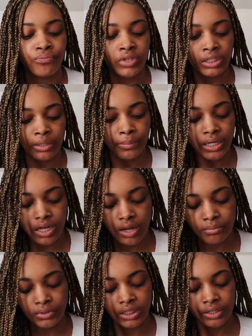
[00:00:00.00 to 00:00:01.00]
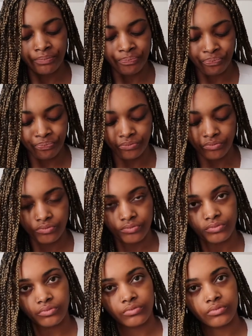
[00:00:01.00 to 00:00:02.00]
Somebody comes in
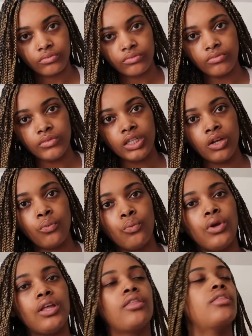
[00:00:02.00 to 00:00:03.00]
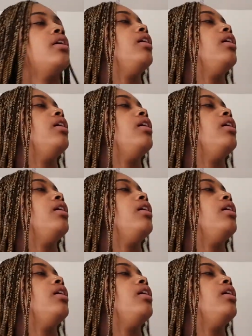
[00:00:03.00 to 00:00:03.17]
with